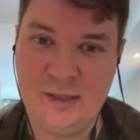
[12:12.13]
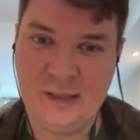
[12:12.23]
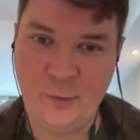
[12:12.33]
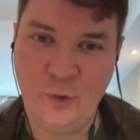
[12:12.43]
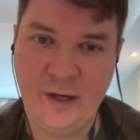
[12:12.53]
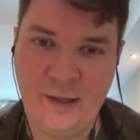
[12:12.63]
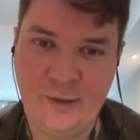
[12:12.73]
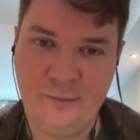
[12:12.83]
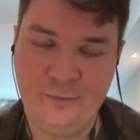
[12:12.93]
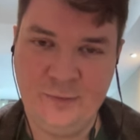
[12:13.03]
somewhere
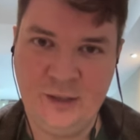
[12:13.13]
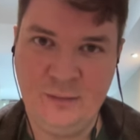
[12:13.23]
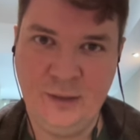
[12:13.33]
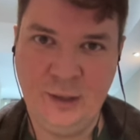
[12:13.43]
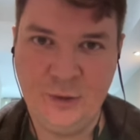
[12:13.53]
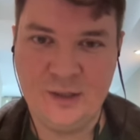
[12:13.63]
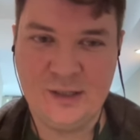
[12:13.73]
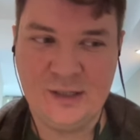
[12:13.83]
it belongs,